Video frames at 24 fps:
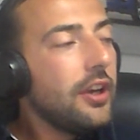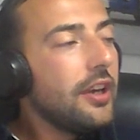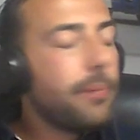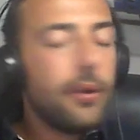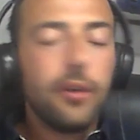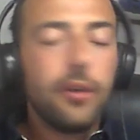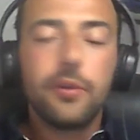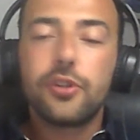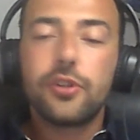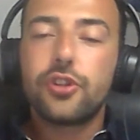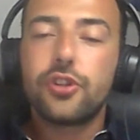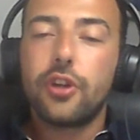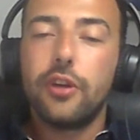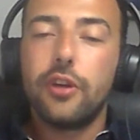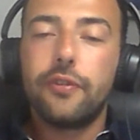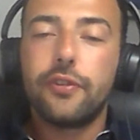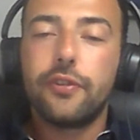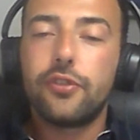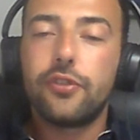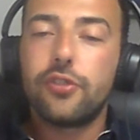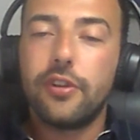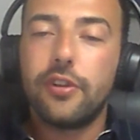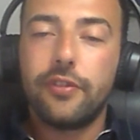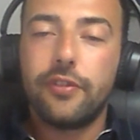people who are
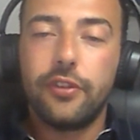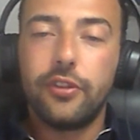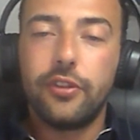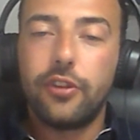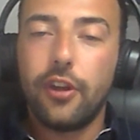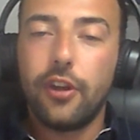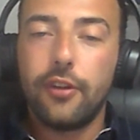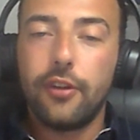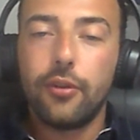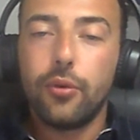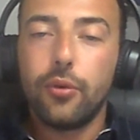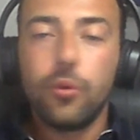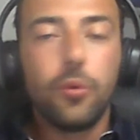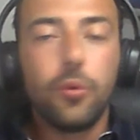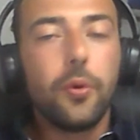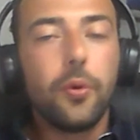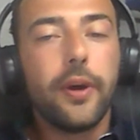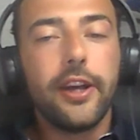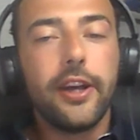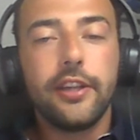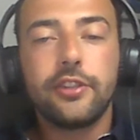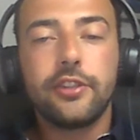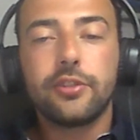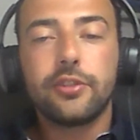chauffeur driven don't
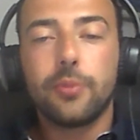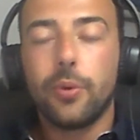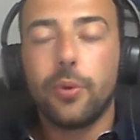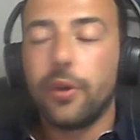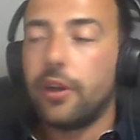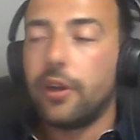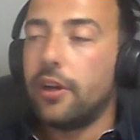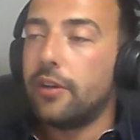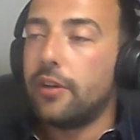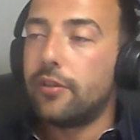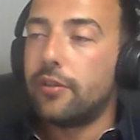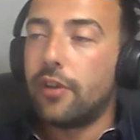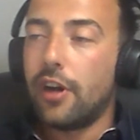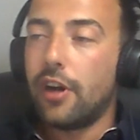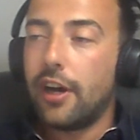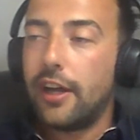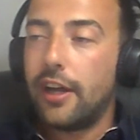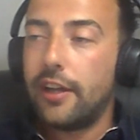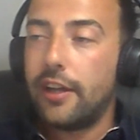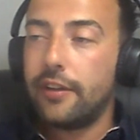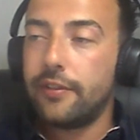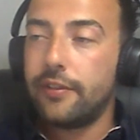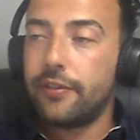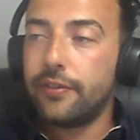always want to
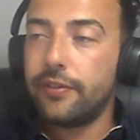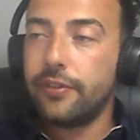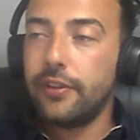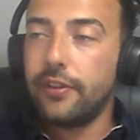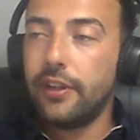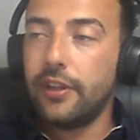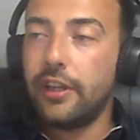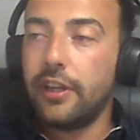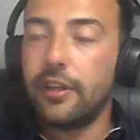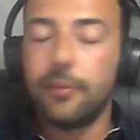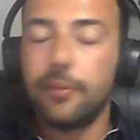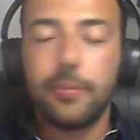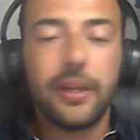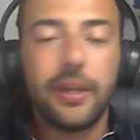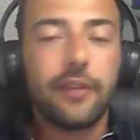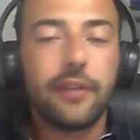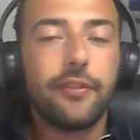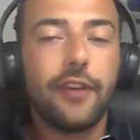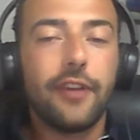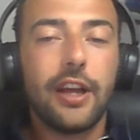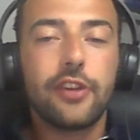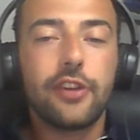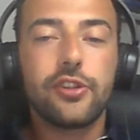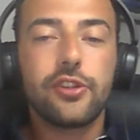arrive in a
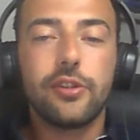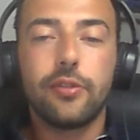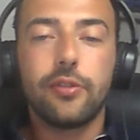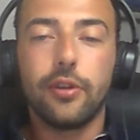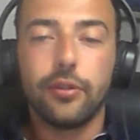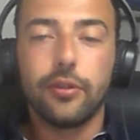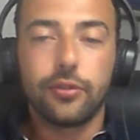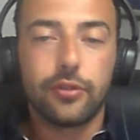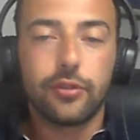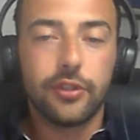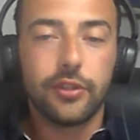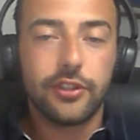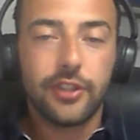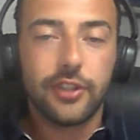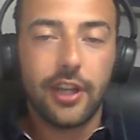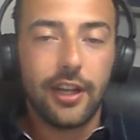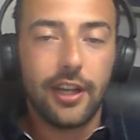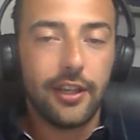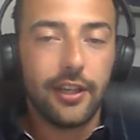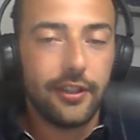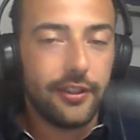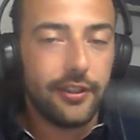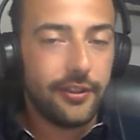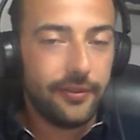big flashy Rolls Royce
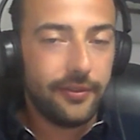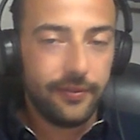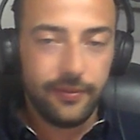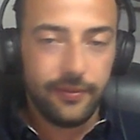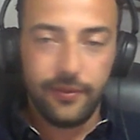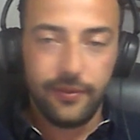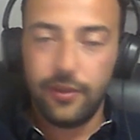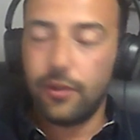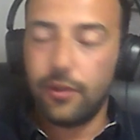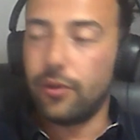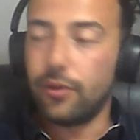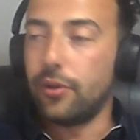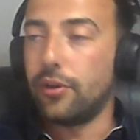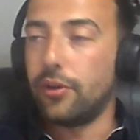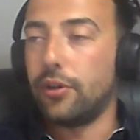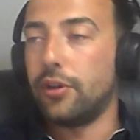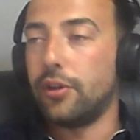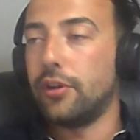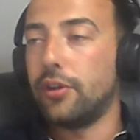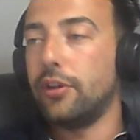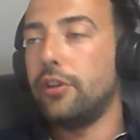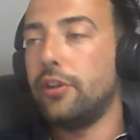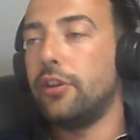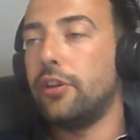Cullinan,
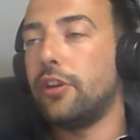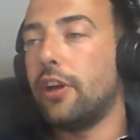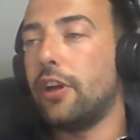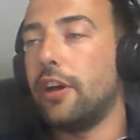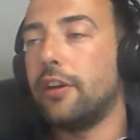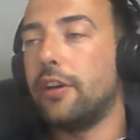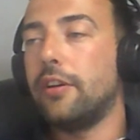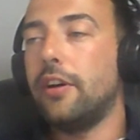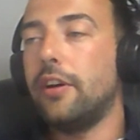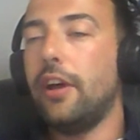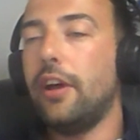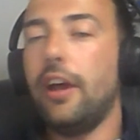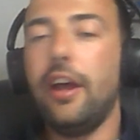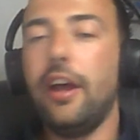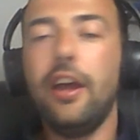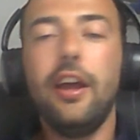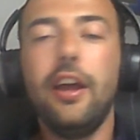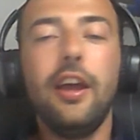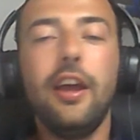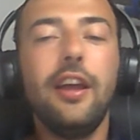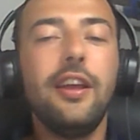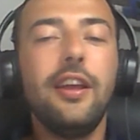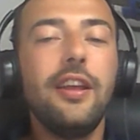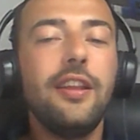or,
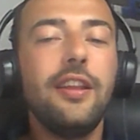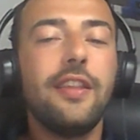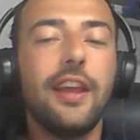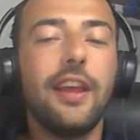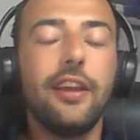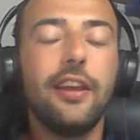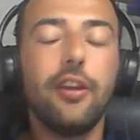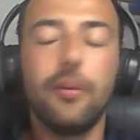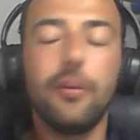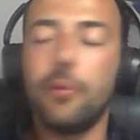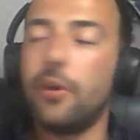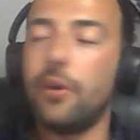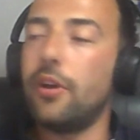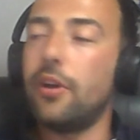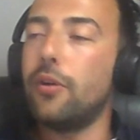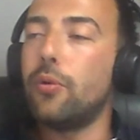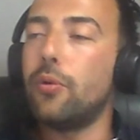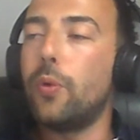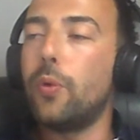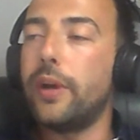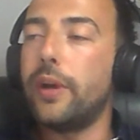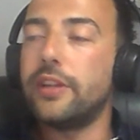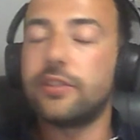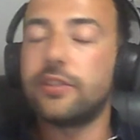they don't want to
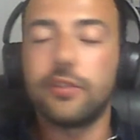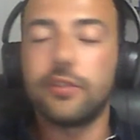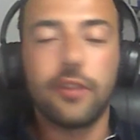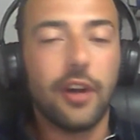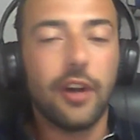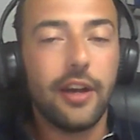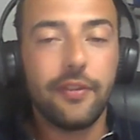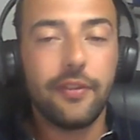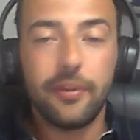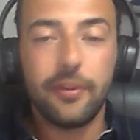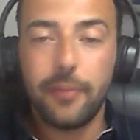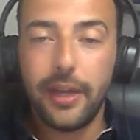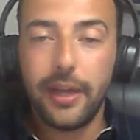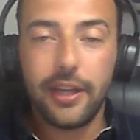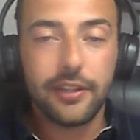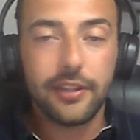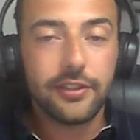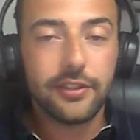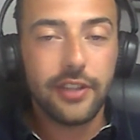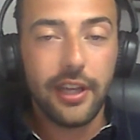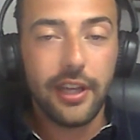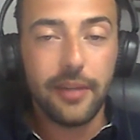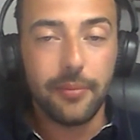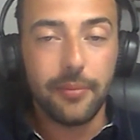always arrive and
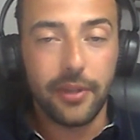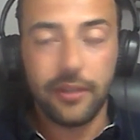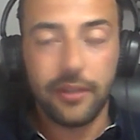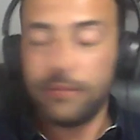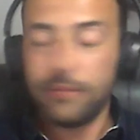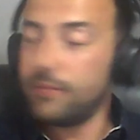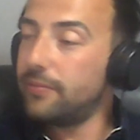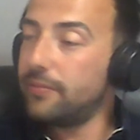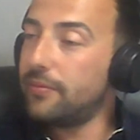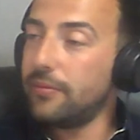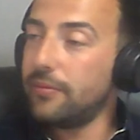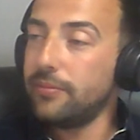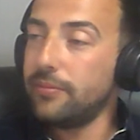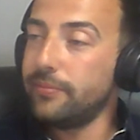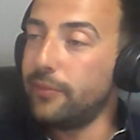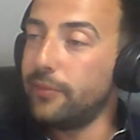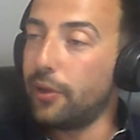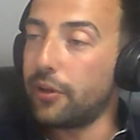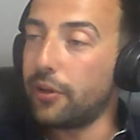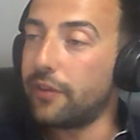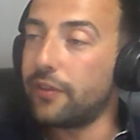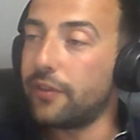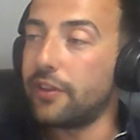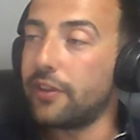make a statement.
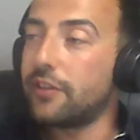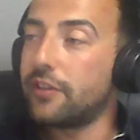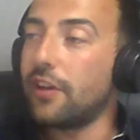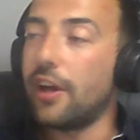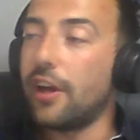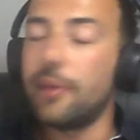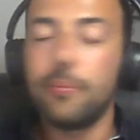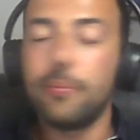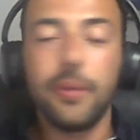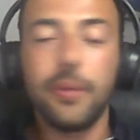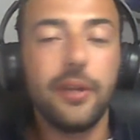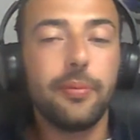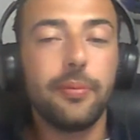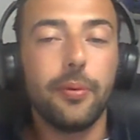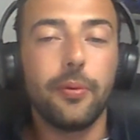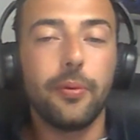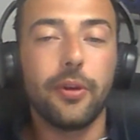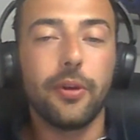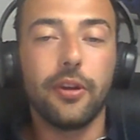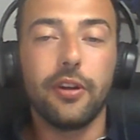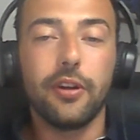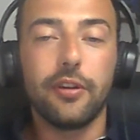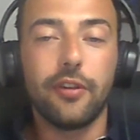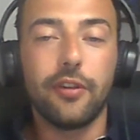A lot of the time
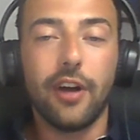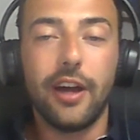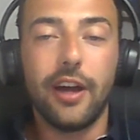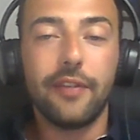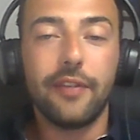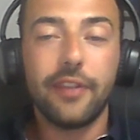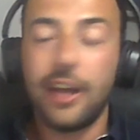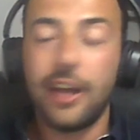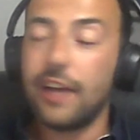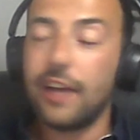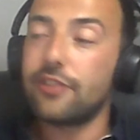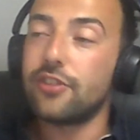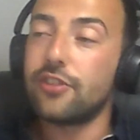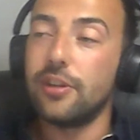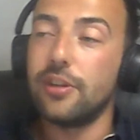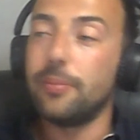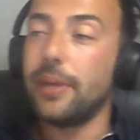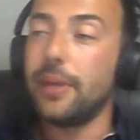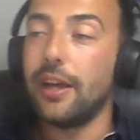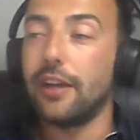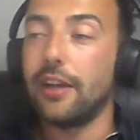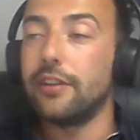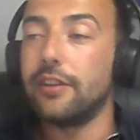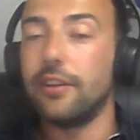people want to arrive and
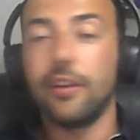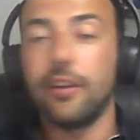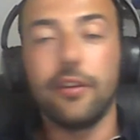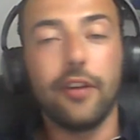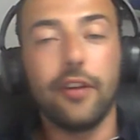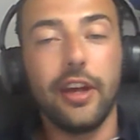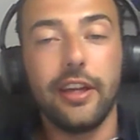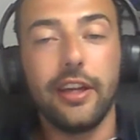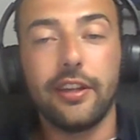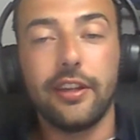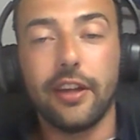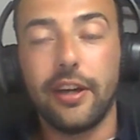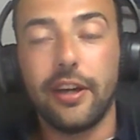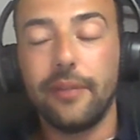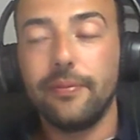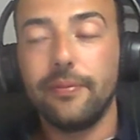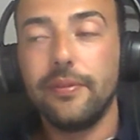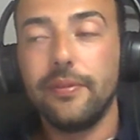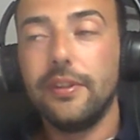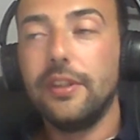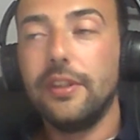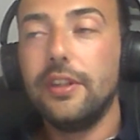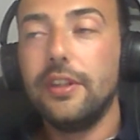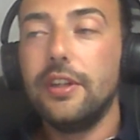actually be under the radar.
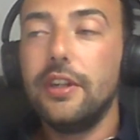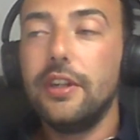